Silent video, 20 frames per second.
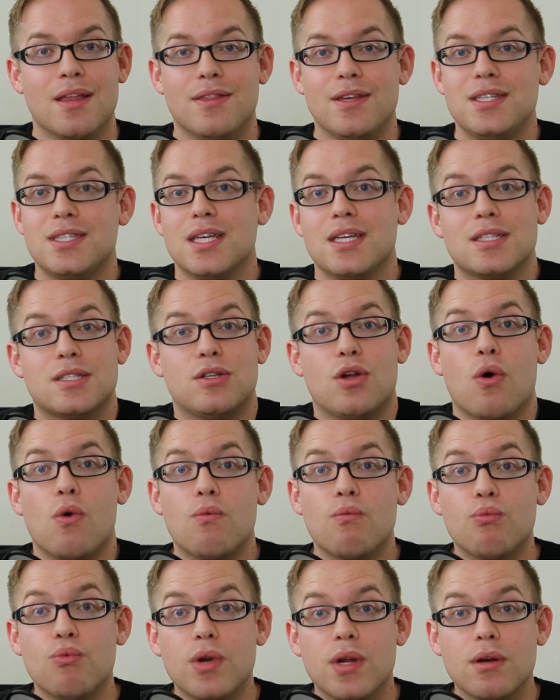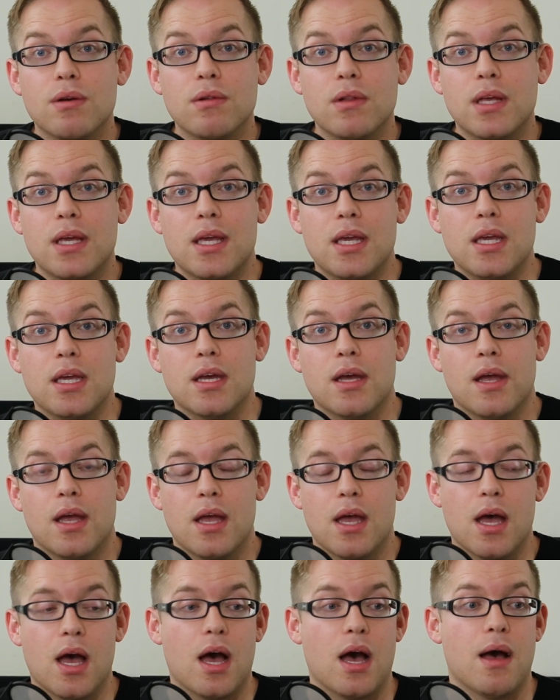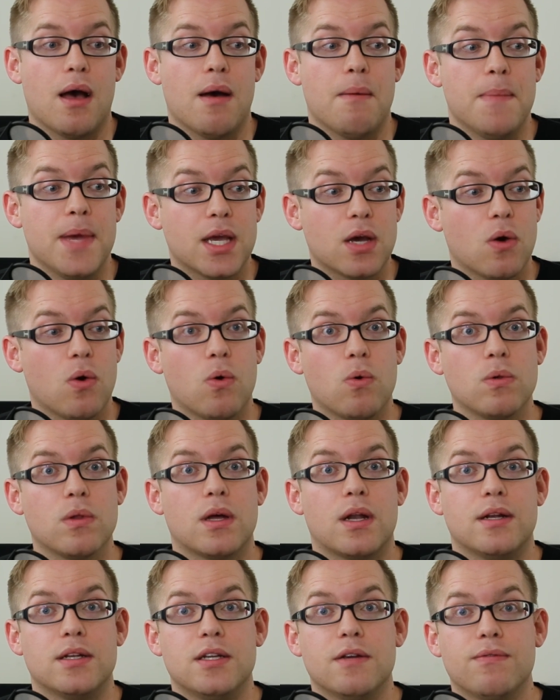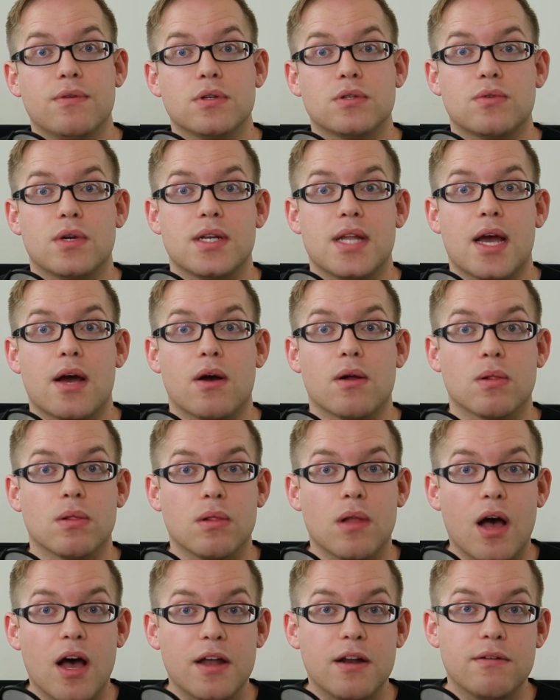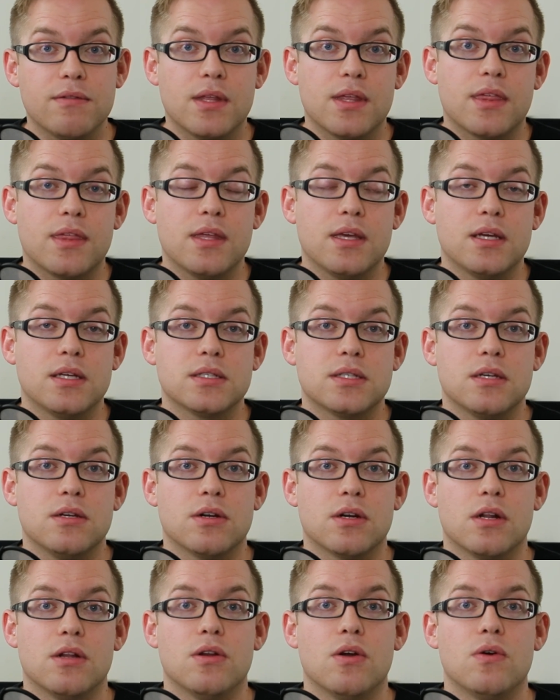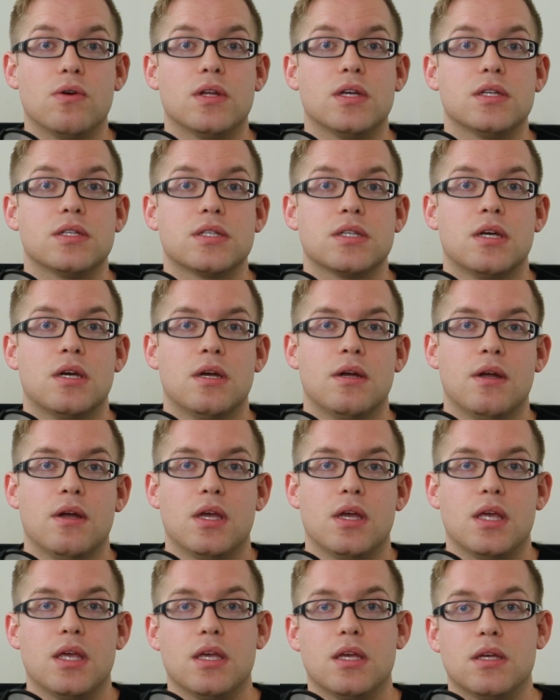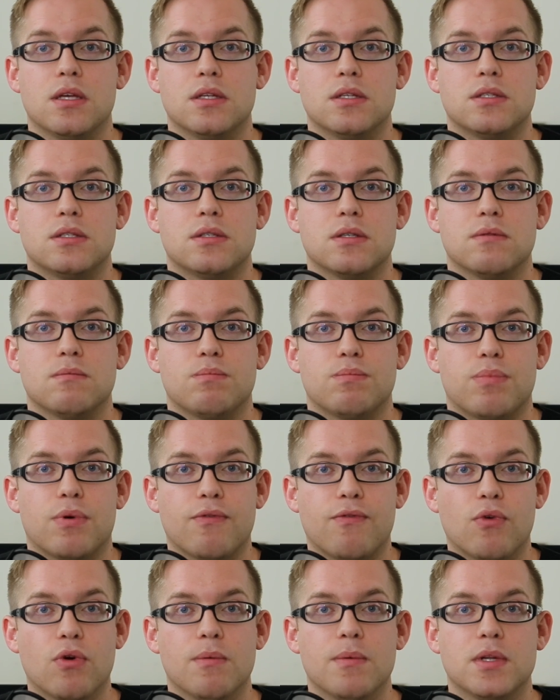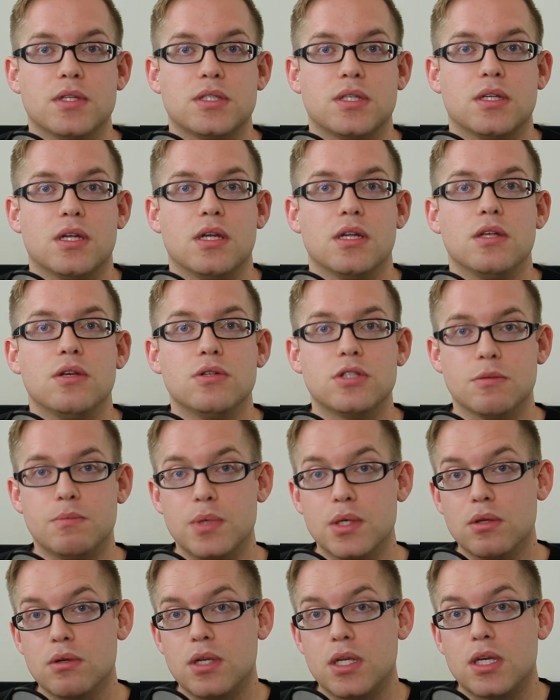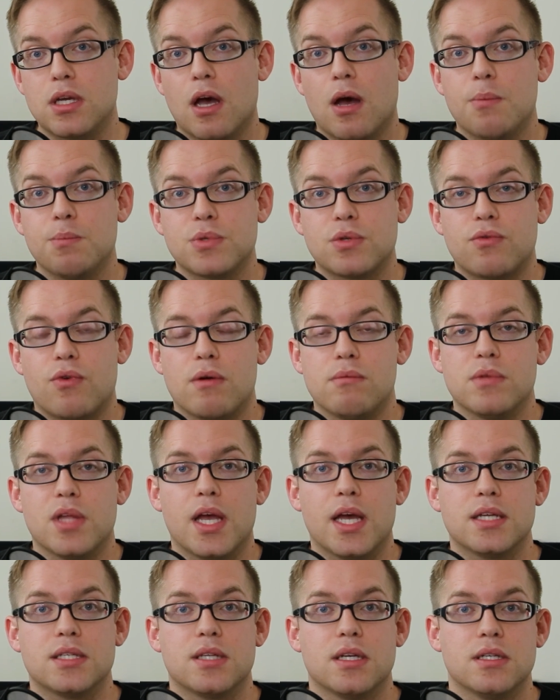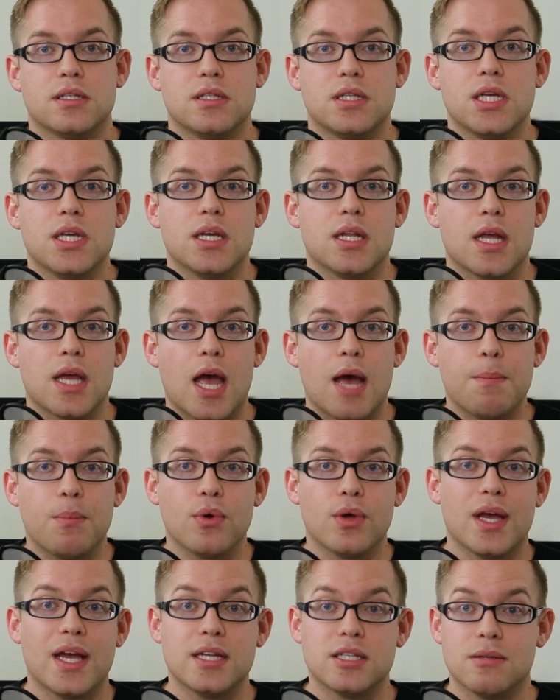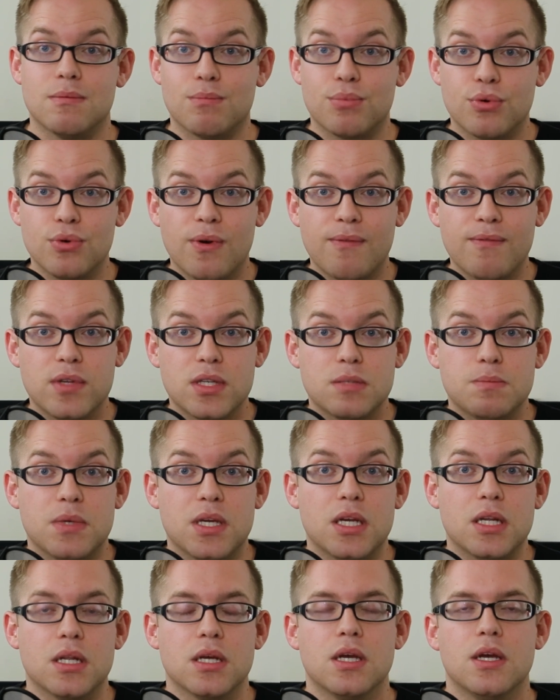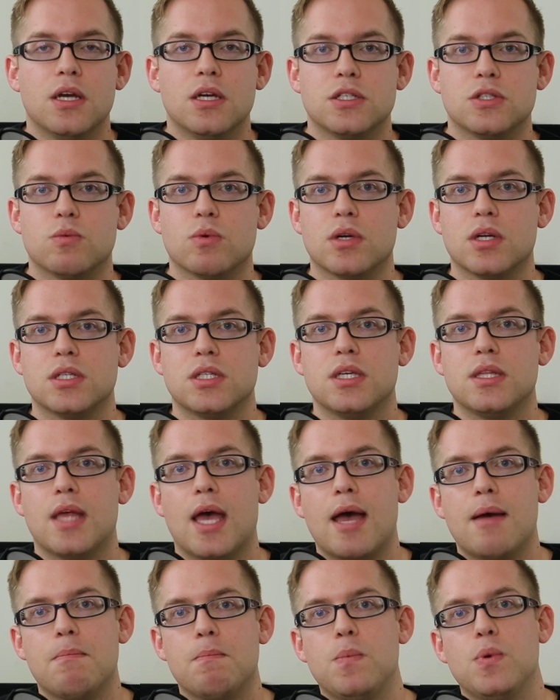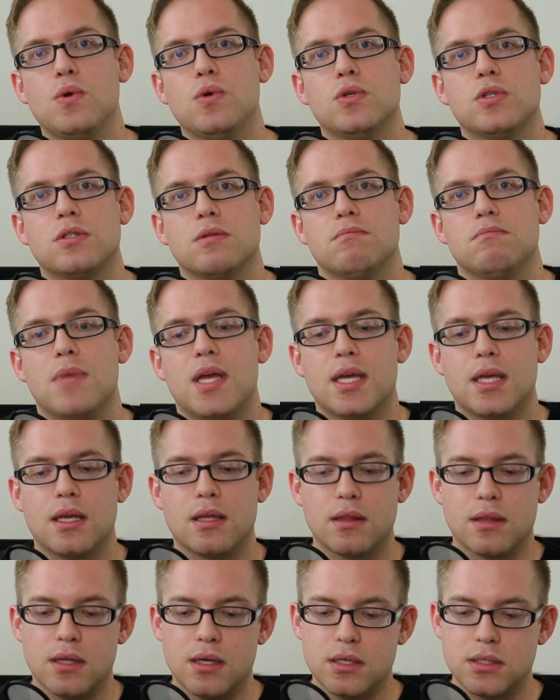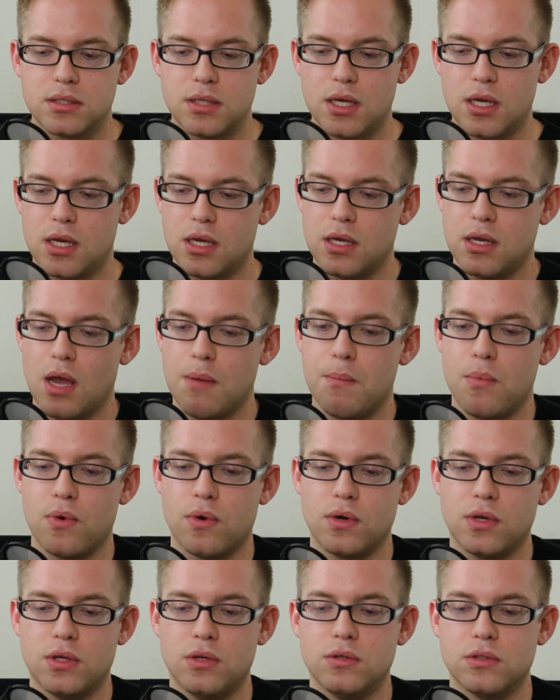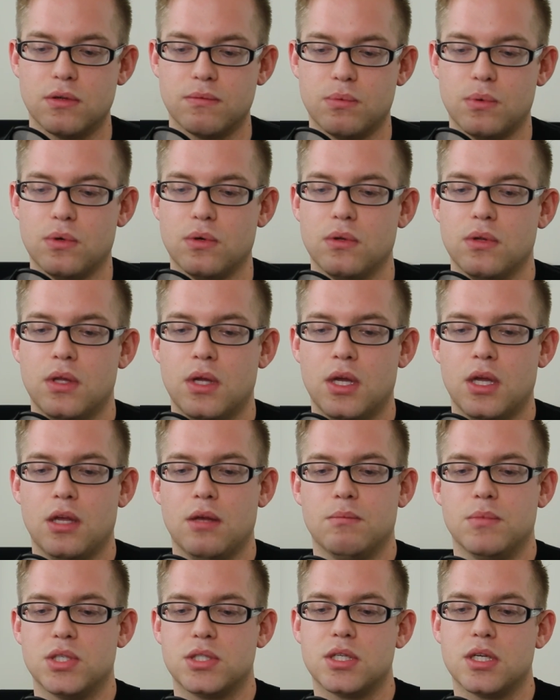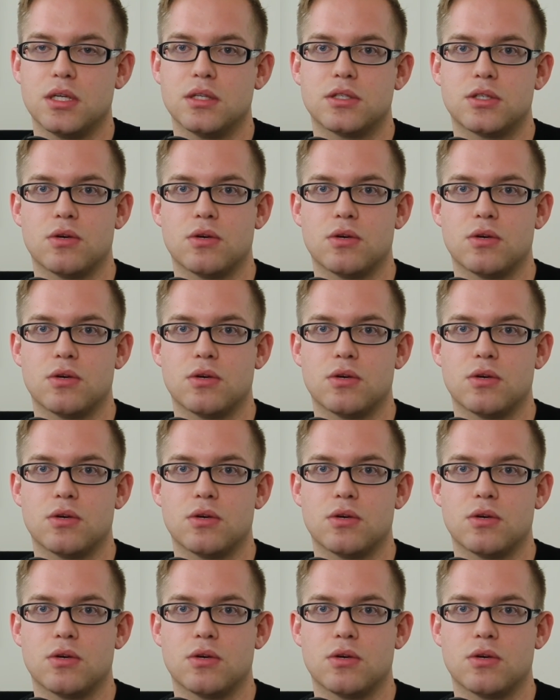These things don't really uh, make a whole lot of difference right now. A lot of the things that you're going to notice is performance and usability comes from the SSD, and Apple has improved the speed. So we're going to see that boost making this a, a more usable machine.